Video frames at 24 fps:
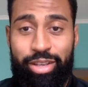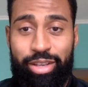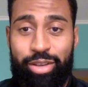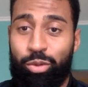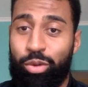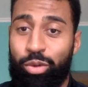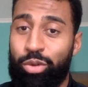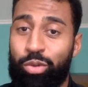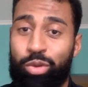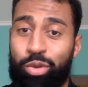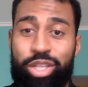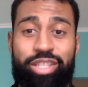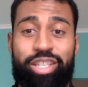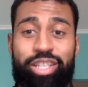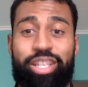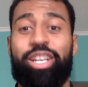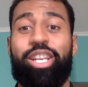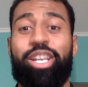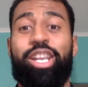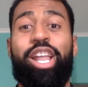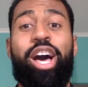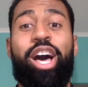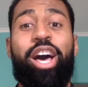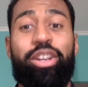We're wasting a
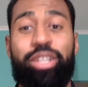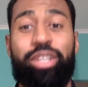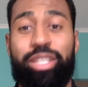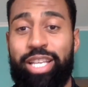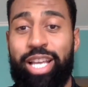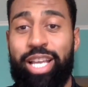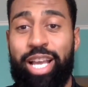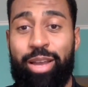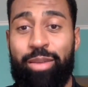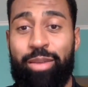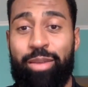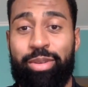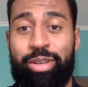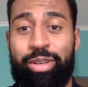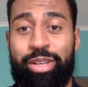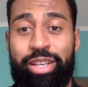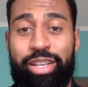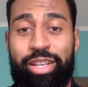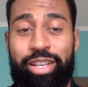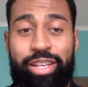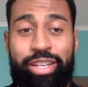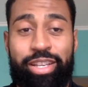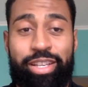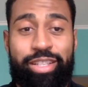lot of time.
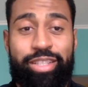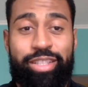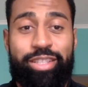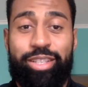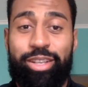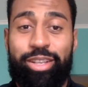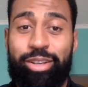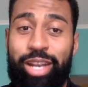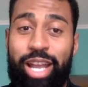So